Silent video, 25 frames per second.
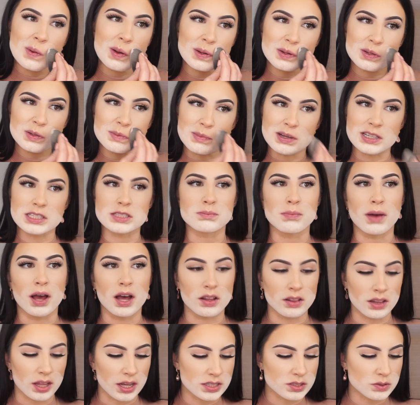Do my
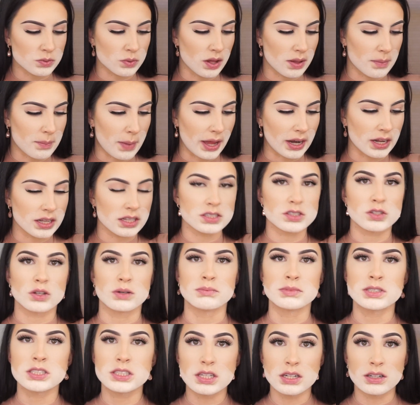smile lines while I'm at it. So
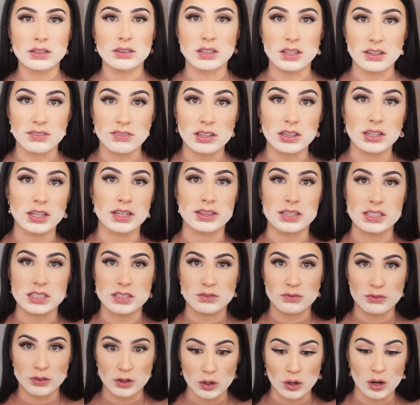I'm just going to leave it like this
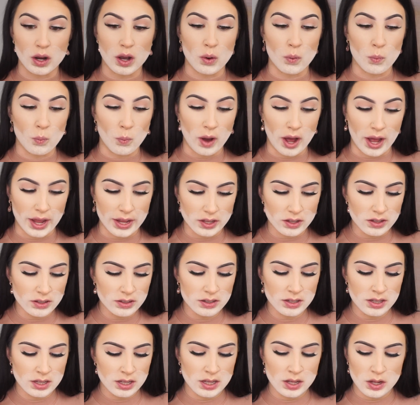for a
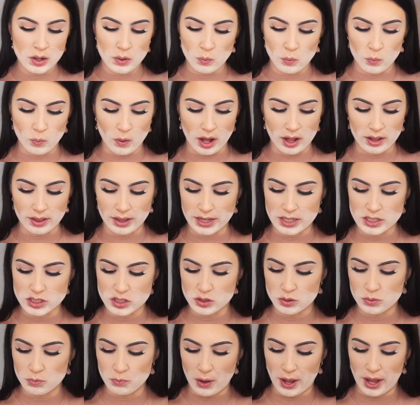while I
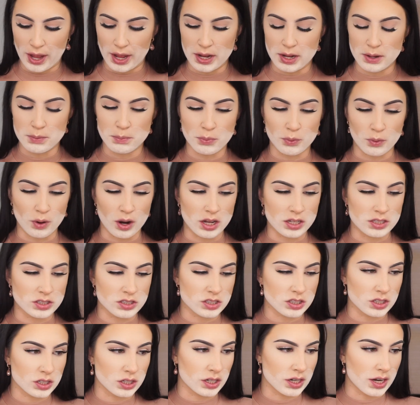do my
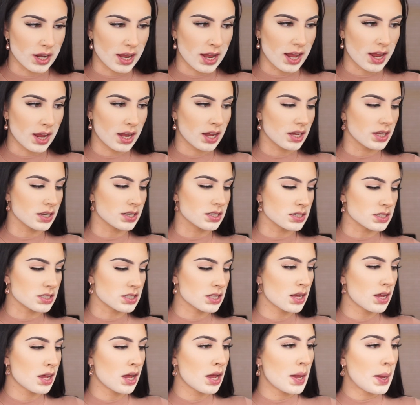bronzer and
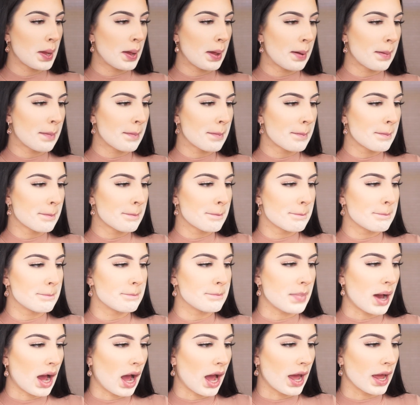
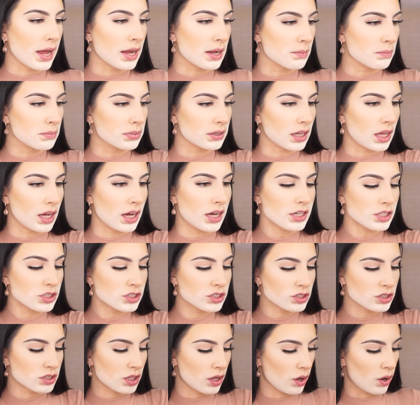my blush.
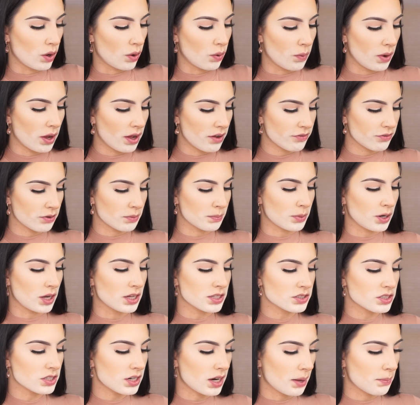So for
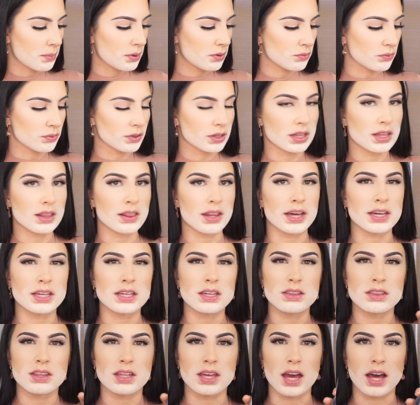bronzer, I've been really
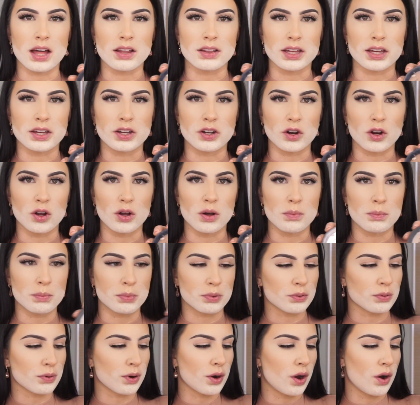liking the LA Girl
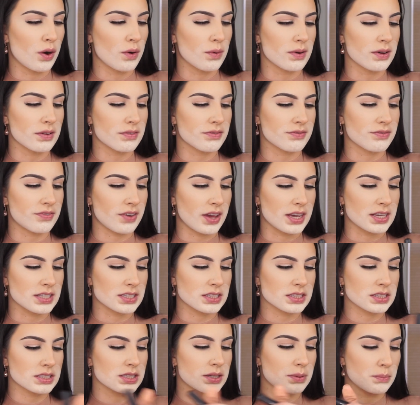Pro
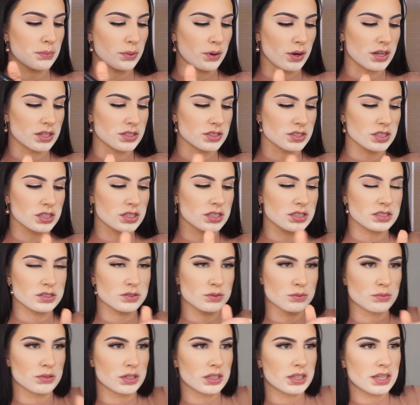Face Bronzer. It's
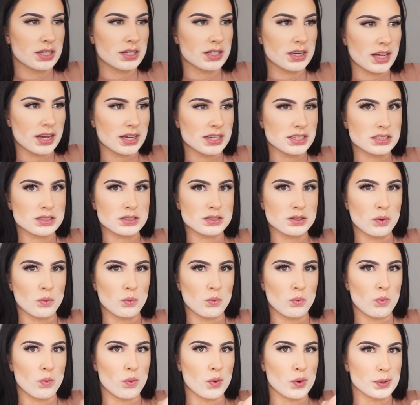a really nice
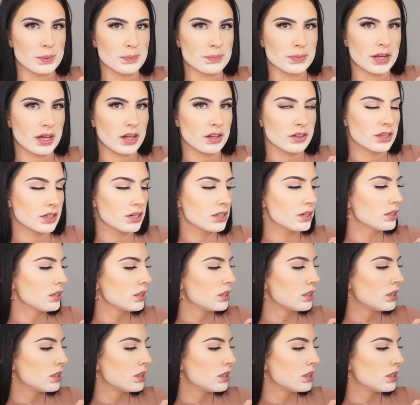warm color.